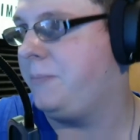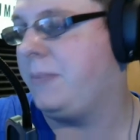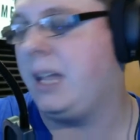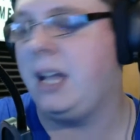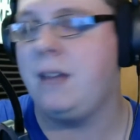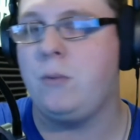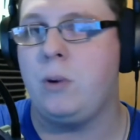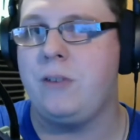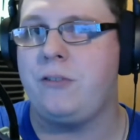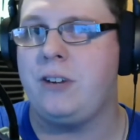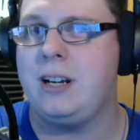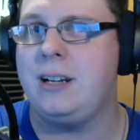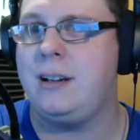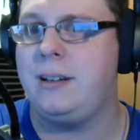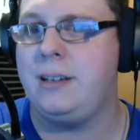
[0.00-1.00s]
I have one
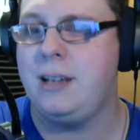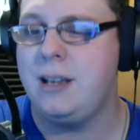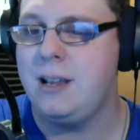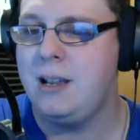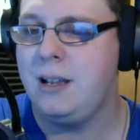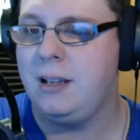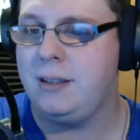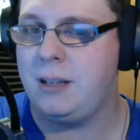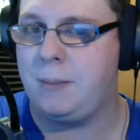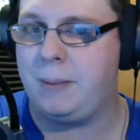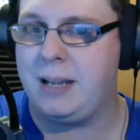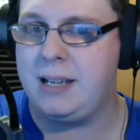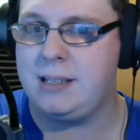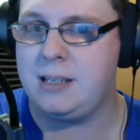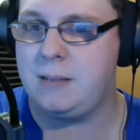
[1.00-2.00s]
friend on that
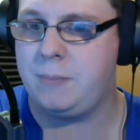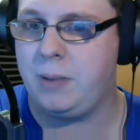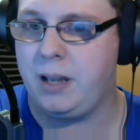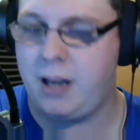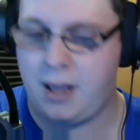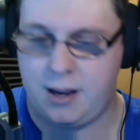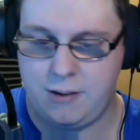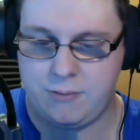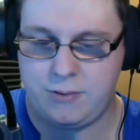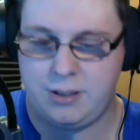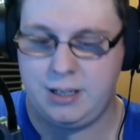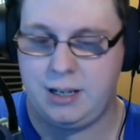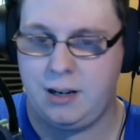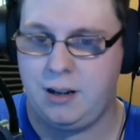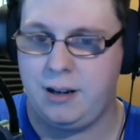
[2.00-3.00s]
plays it, but I don't
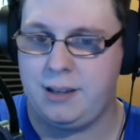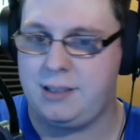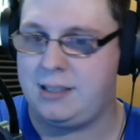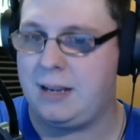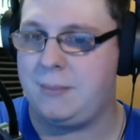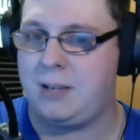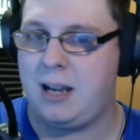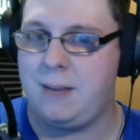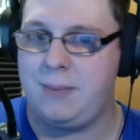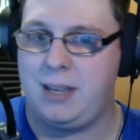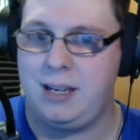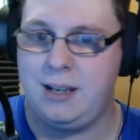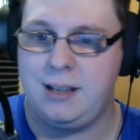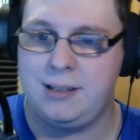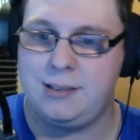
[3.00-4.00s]
really get on at the same time that he
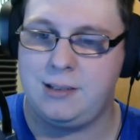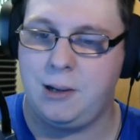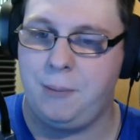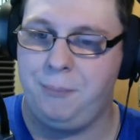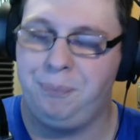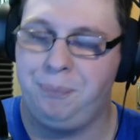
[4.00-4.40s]
does, so.